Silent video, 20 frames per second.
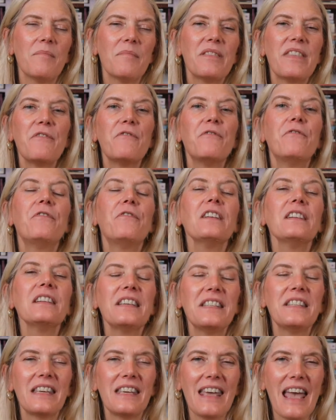they fill
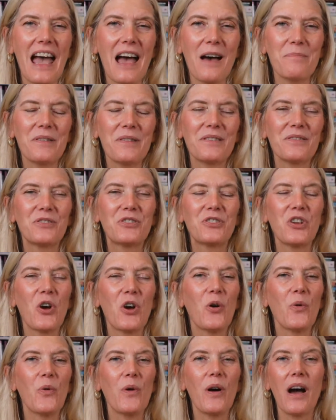in the gap.
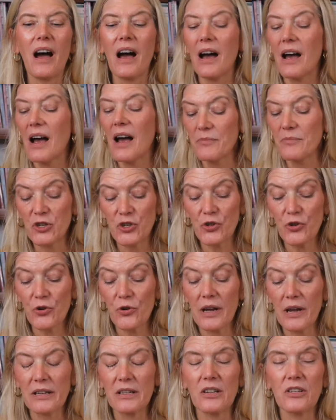So I'm
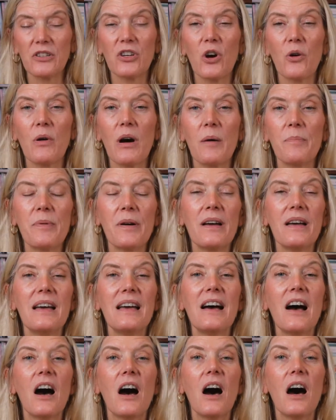sure I could go up
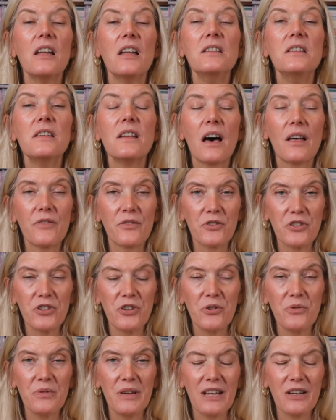another
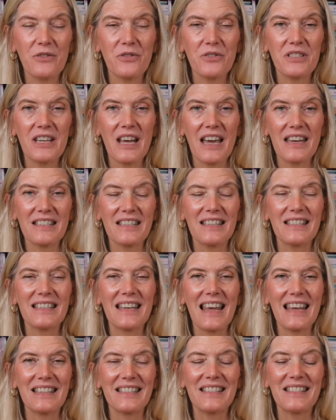2 needle sizes
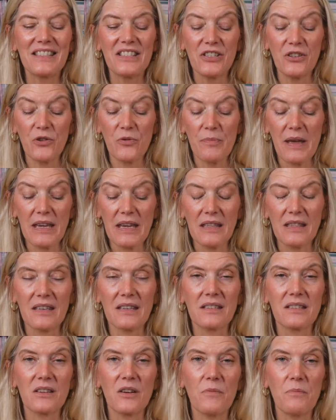and still make
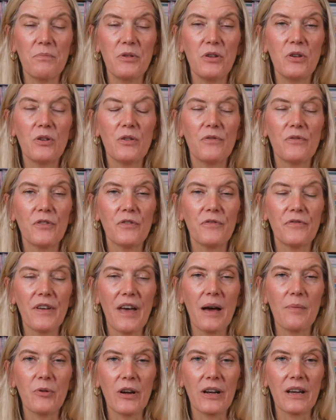this a beautiful
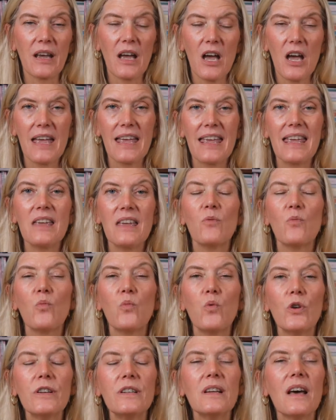fabric. It
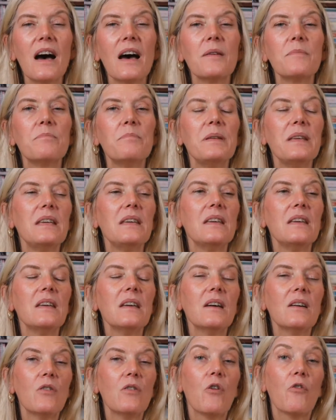would not
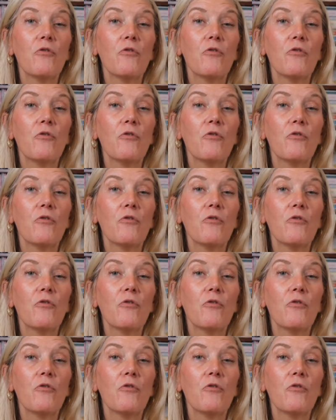be,